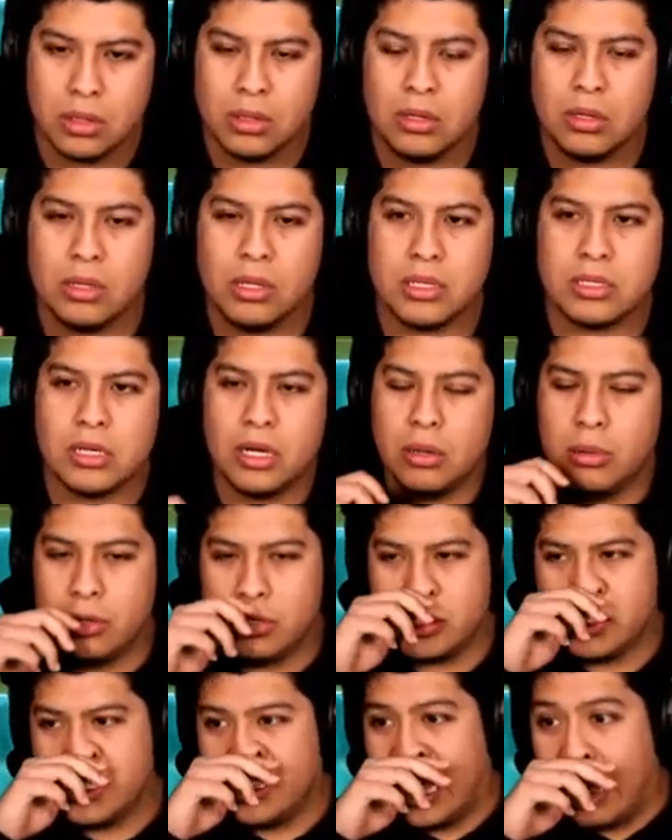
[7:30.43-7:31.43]
Let's go,
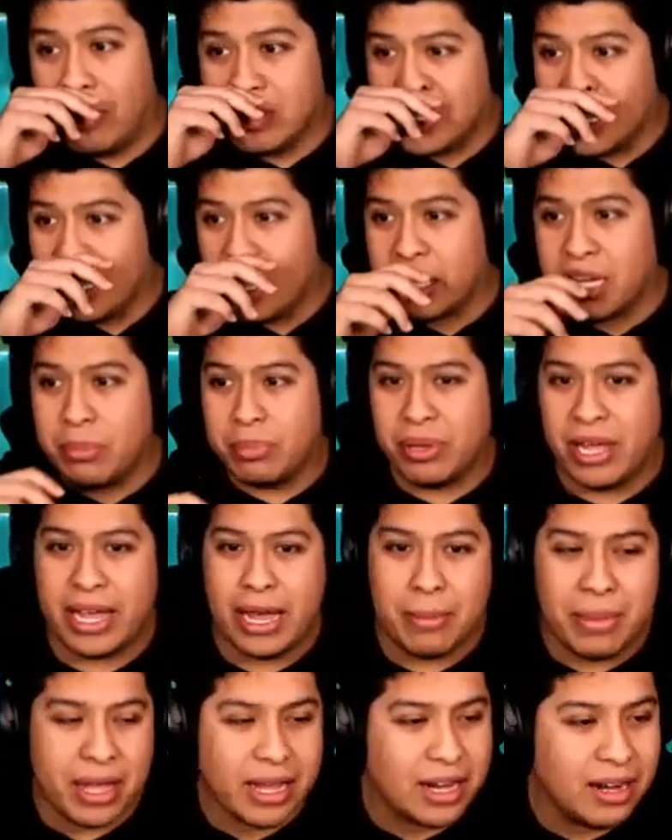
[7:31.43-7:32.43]
boys. That was a lucky play. I'm
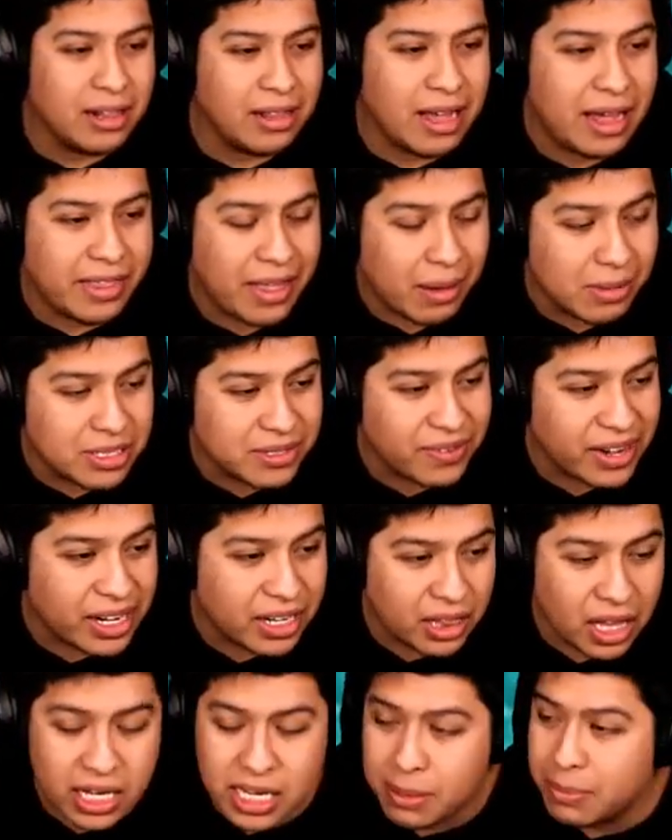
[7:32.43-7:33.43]
not going to lie. That was very
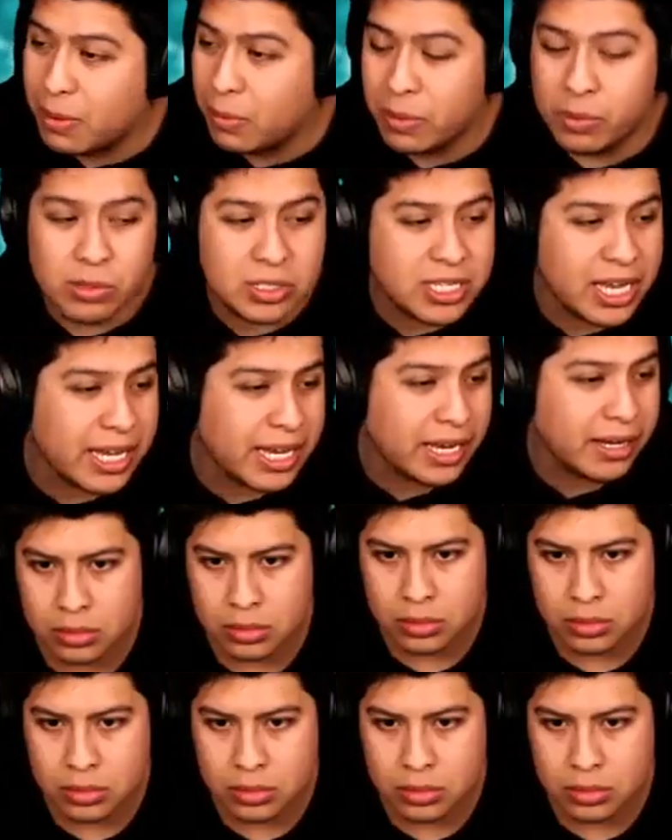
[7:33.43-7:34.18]
lucky, but we will take it.